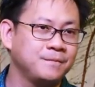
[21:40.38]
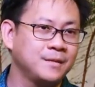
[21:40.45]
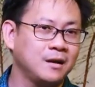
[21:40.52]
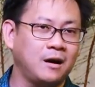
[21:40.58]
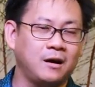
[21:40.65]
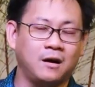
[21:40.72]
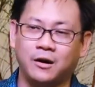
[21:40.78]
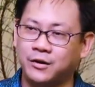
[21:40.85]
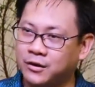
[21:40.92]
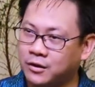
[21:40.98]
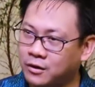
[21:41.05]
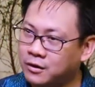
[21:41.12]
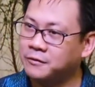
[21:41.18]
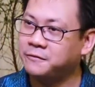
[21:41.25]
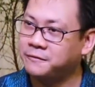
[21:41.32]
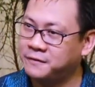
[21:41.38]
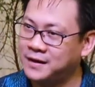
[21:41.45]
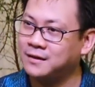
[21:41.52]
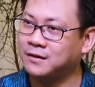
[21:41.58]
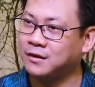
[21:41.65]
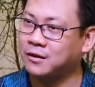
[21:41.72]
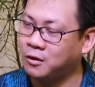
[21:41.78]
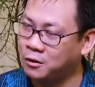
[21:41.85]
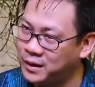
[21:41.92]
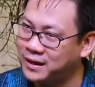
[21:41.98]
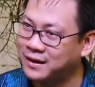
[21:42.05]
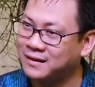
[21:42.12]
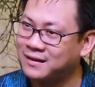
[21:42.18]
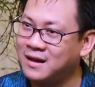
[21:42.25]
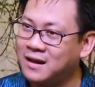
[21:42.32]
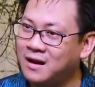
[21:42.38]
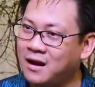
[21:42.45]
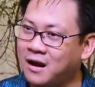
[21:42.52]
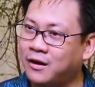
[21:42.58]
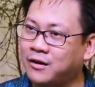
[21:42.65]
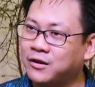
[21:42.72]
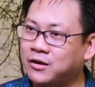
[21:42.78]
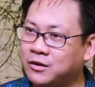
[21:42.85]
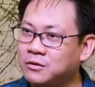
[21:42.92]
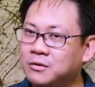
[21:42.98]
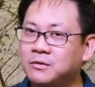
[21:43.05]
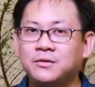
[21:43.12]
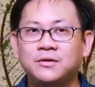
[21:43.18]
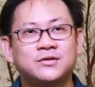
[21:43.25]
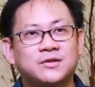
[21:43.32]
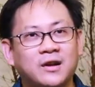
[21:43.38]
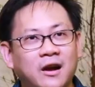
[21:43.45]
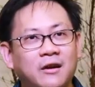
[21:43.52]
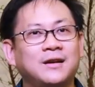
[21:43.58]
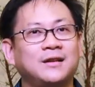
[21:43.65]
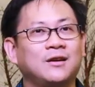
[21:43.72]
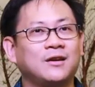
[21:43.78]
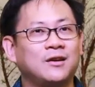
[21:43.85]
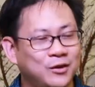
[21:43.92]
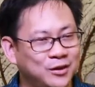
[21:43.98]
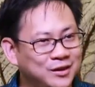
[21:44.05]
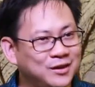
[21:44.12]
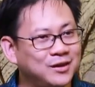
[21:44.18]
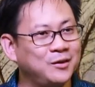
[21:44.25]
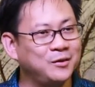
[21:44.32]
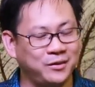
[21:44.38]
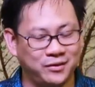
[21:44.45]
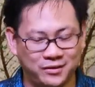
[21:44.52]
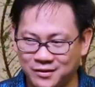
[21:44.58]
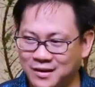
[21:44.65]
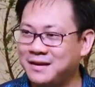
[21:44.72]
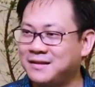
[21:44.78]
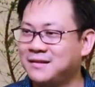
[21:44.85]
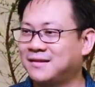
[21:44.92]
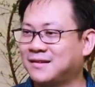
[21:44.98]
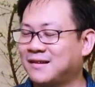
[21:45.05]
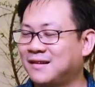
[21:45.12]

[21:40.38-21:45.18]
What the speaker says: Are your feet going? Are you sharing the good news to others?